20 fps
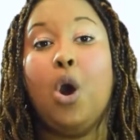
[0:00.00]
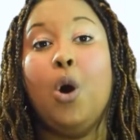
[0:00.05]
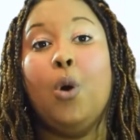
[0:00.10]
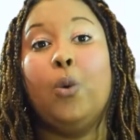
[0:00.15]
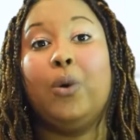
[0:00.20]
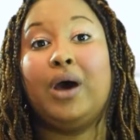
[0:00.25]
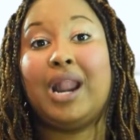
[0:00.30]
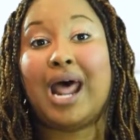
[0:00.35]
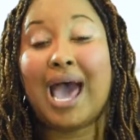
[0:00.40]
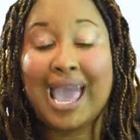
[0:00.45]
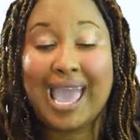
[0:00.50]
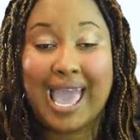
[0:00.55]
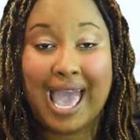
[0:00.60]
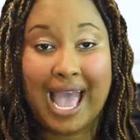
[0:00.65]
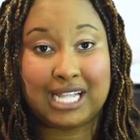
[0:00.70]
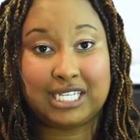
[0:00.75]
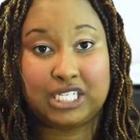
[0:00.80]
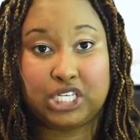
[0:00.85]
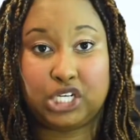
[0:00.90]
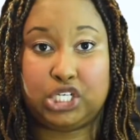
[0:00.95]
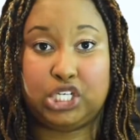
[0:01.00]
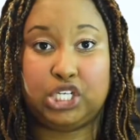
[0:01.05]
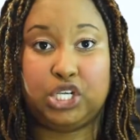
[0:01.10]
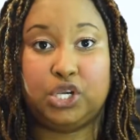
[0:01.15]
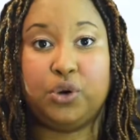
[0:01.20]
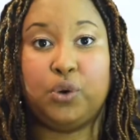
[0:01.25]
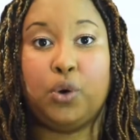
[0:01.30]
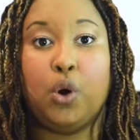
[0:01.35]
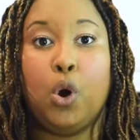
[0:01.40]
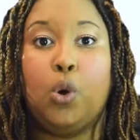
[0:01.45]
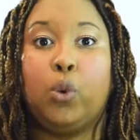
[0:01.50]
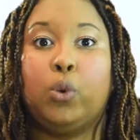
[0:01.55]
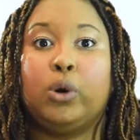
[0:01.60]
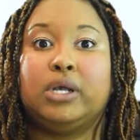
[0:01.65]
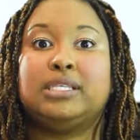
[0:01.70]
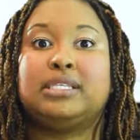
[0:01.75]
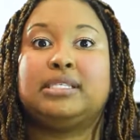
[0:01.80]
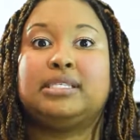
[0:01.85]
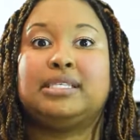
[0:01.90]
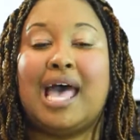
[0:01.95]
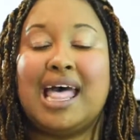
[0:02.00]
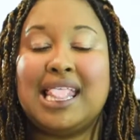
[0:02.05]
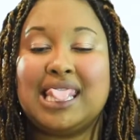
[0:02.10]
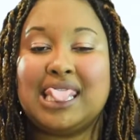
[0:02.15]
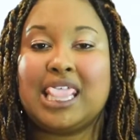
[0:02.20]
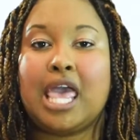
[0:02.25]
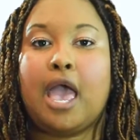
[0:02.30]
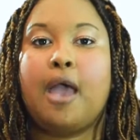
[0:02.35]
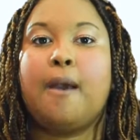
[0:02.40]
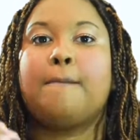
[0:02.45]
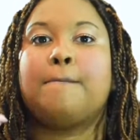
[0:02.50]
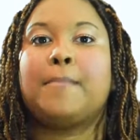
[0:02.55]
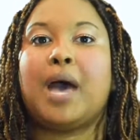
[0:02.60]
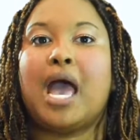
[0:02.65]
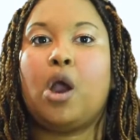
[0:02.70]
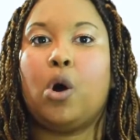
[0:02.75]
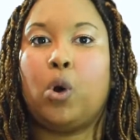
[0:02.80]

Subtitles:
what I had to do was send them my